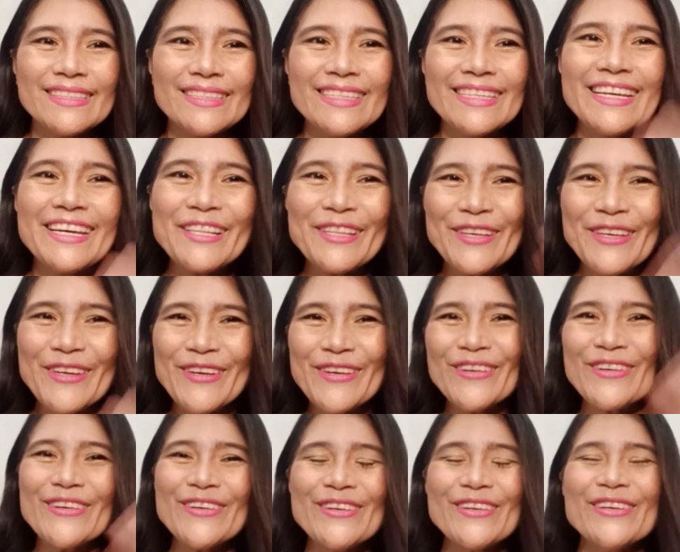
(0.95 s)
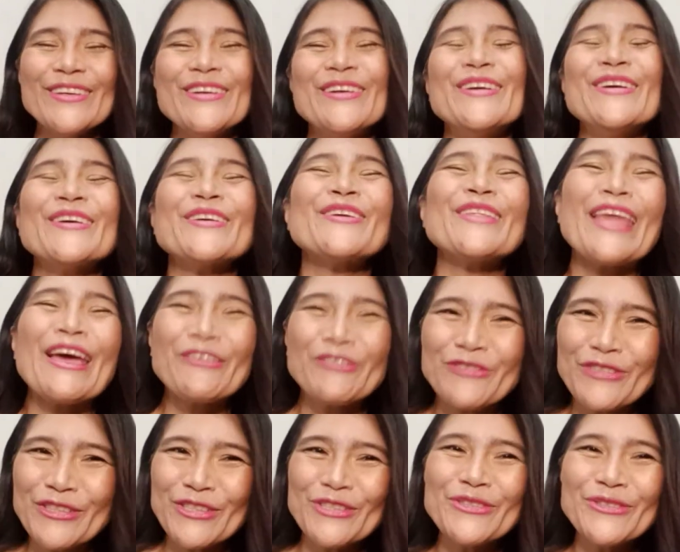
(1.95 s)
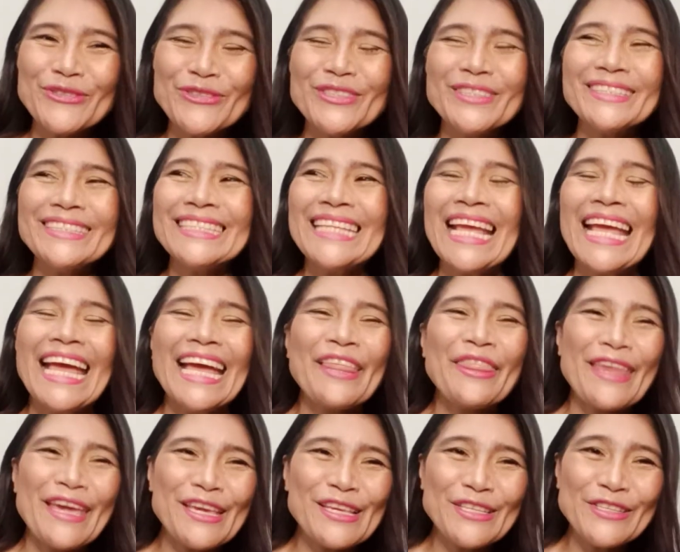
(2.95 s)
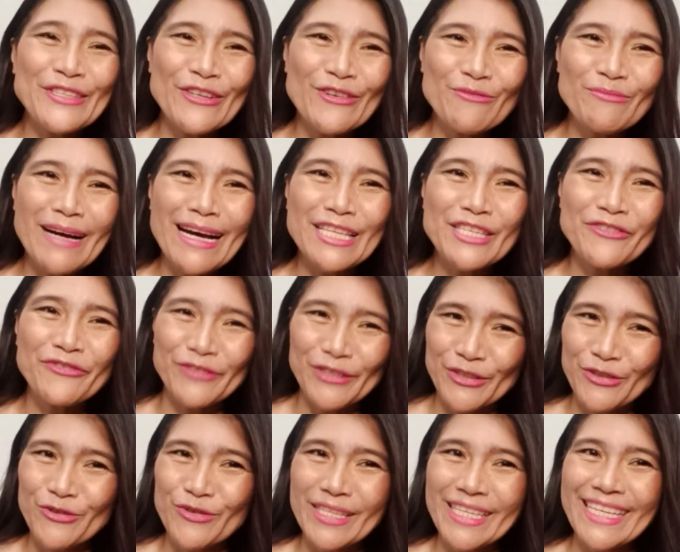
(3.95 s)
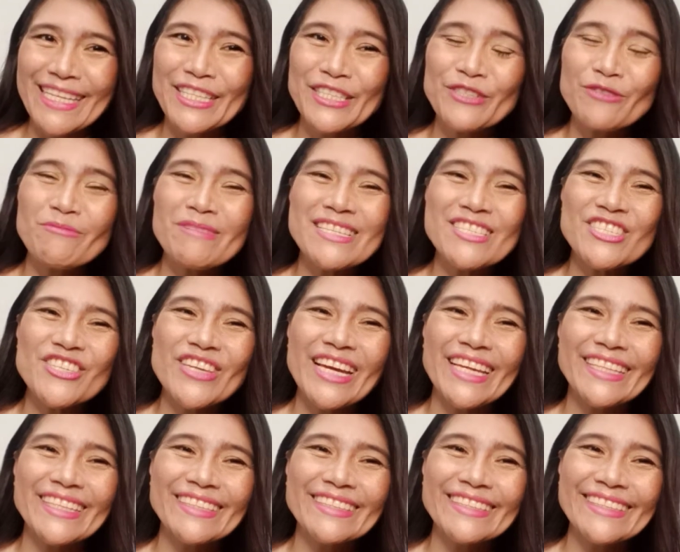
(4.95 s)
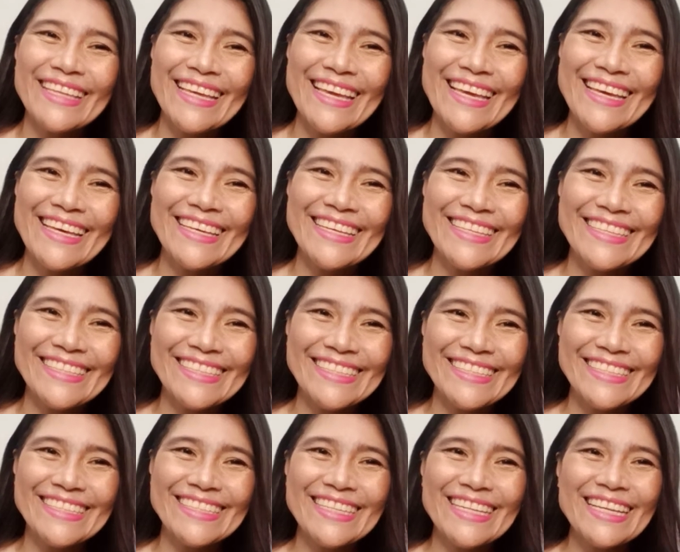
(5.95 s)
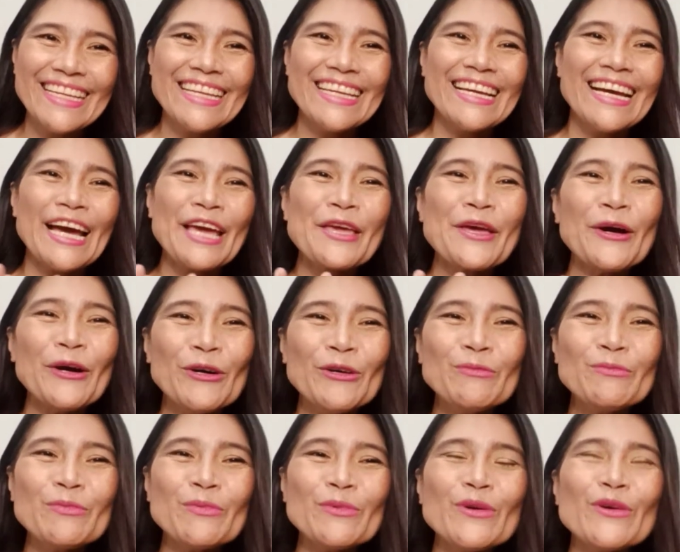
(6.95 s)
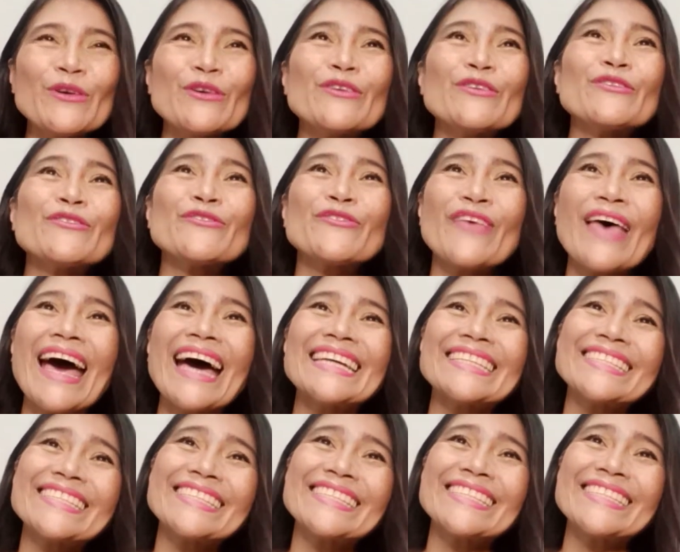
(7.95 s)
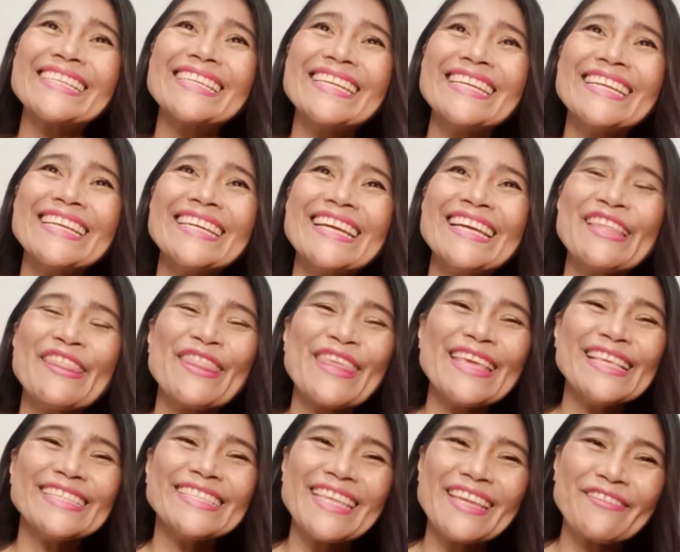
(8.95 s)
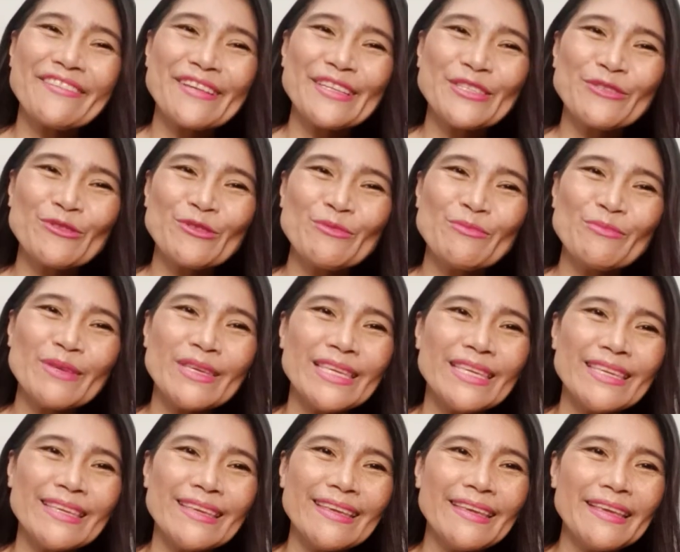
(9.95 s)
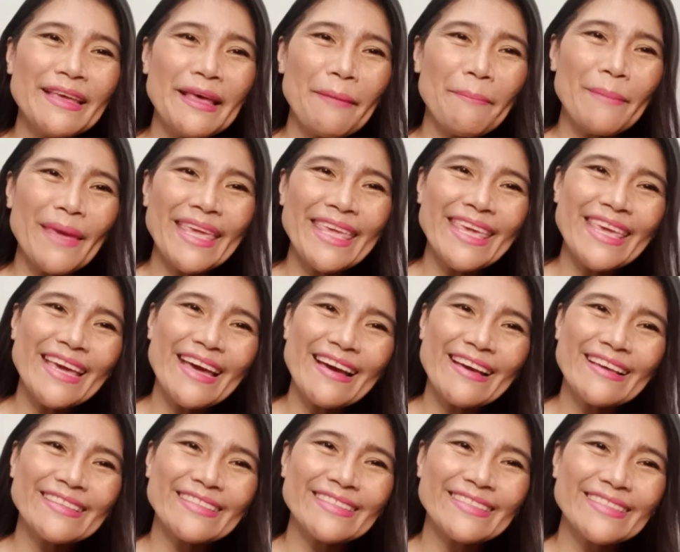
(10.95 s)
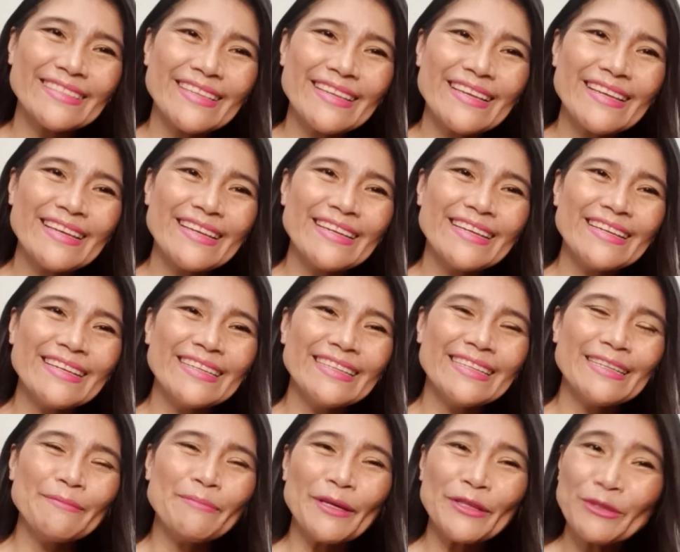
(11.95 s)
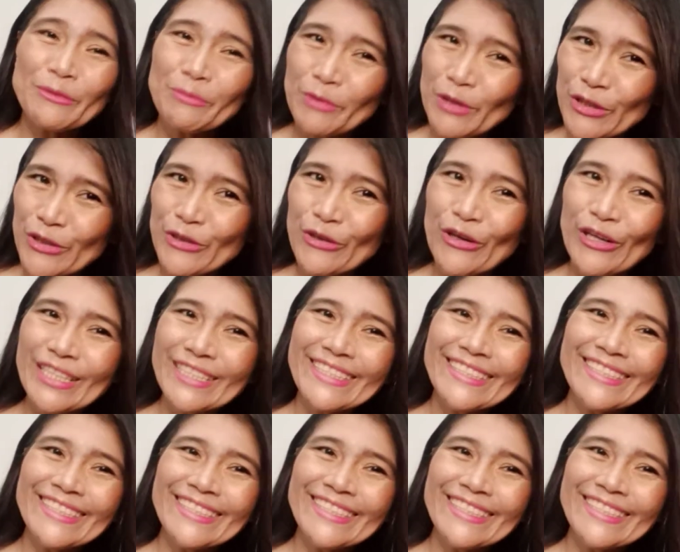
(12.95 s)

Hello, good afternoon. Thank you so much for tuning in to my channel, and I hope that this series will be making us a better person